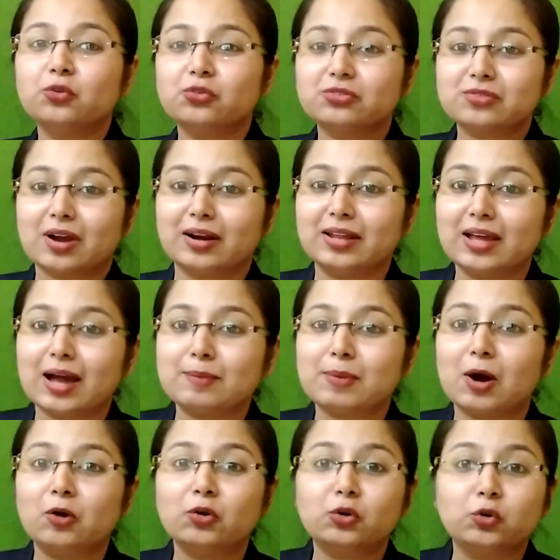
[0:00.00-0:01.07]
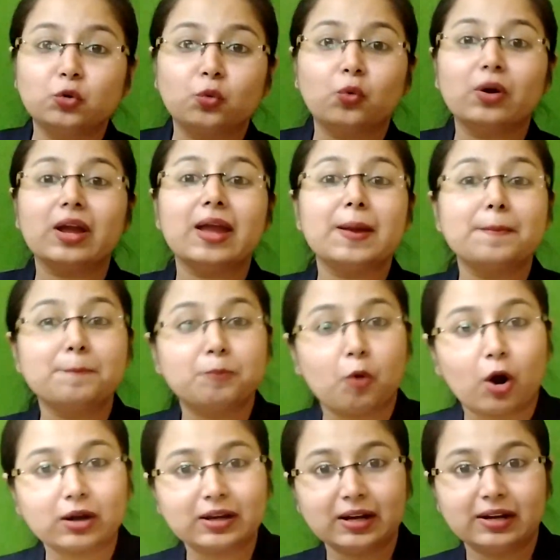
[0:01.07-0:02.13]
to study about two
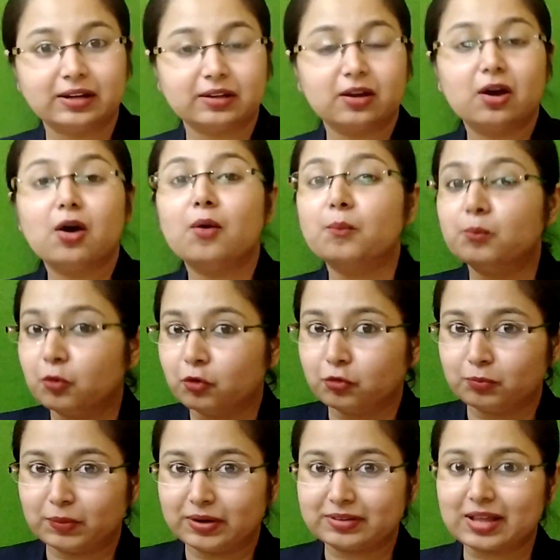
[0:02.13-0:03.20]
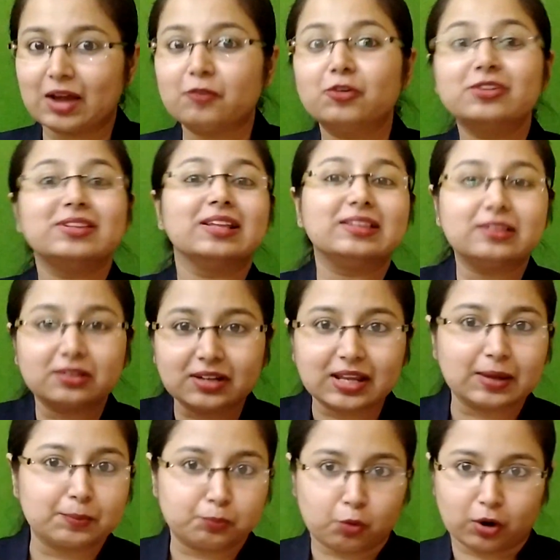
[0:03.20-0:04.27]
important movements, I would say
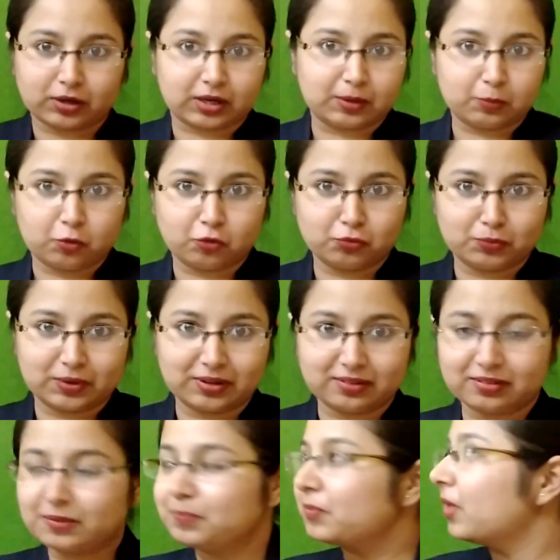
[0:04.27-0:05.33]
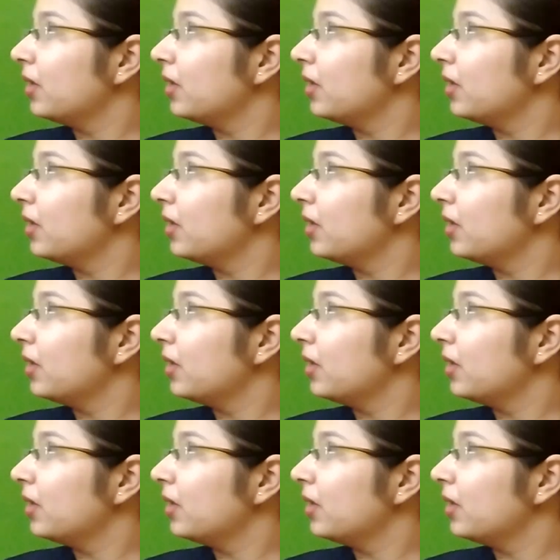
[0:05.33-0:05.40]
three important movements.